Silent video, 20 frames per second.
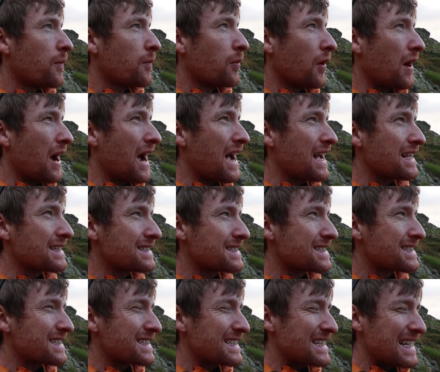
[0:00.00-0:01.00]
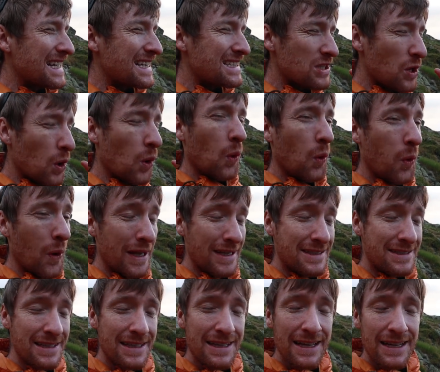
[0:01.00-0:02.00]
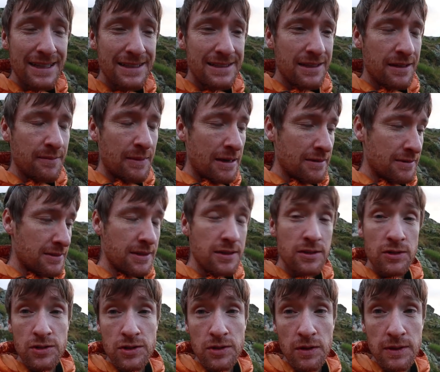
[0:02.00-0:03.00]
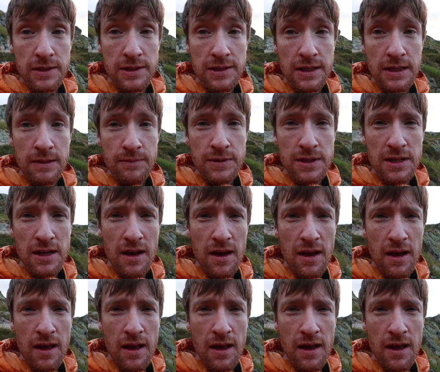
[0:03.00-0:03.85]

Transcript: But as is always the case in the mountains, or so it seems,